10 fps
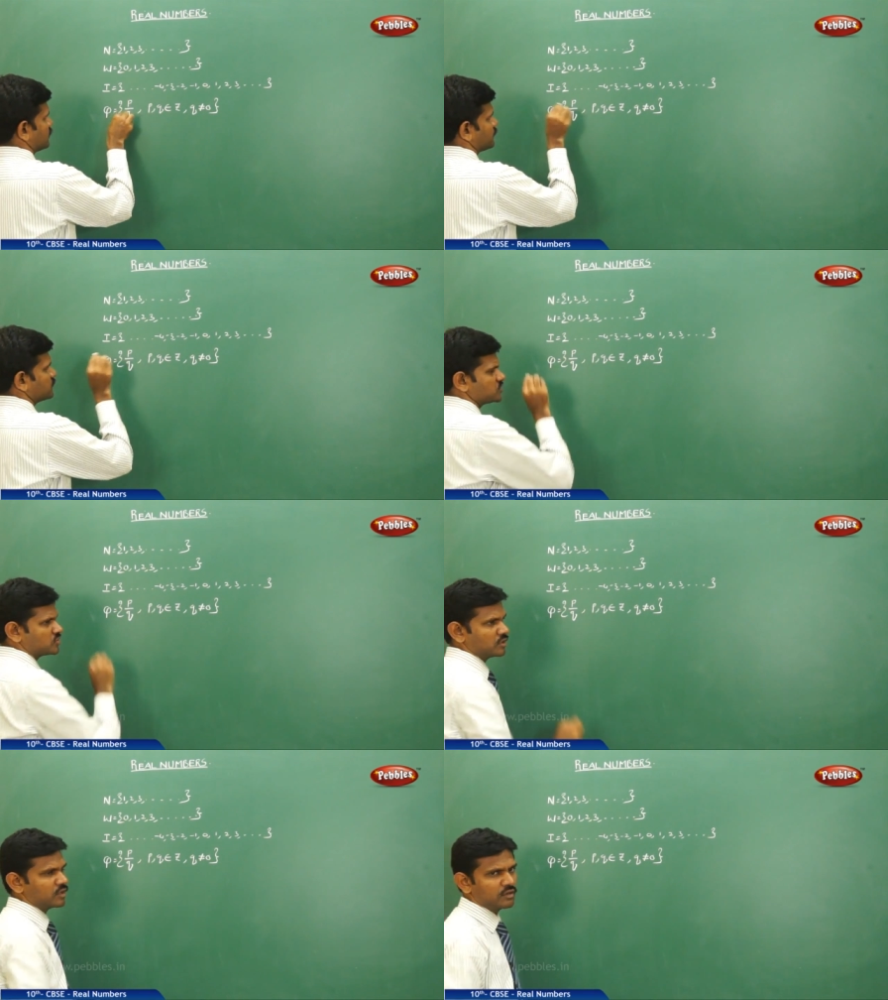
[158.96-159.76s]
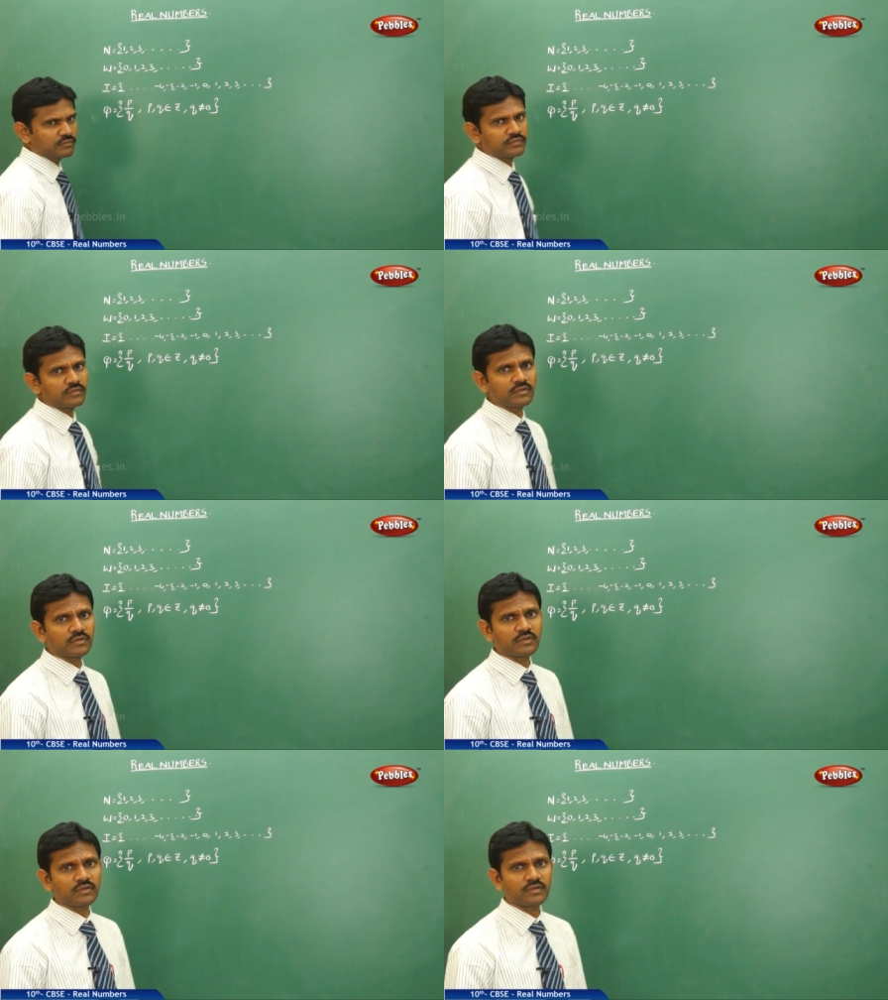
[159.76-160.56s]
definition of
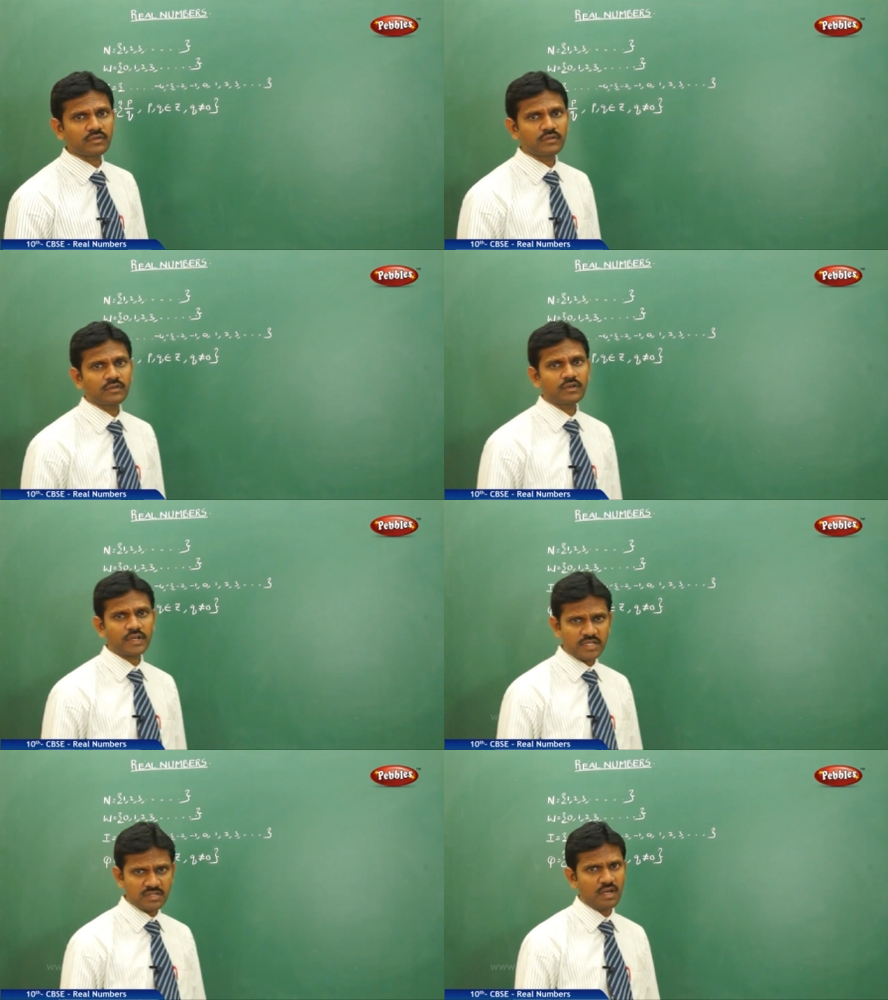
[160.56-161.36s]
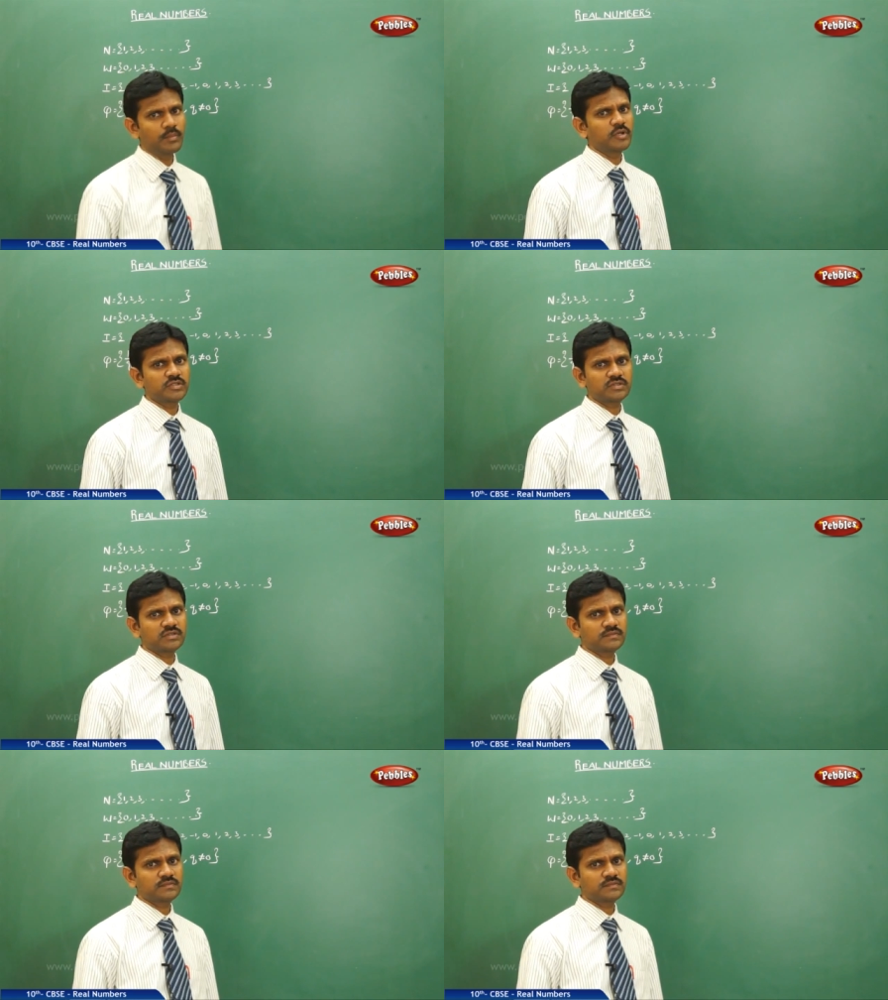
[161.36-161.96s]
rational numbers.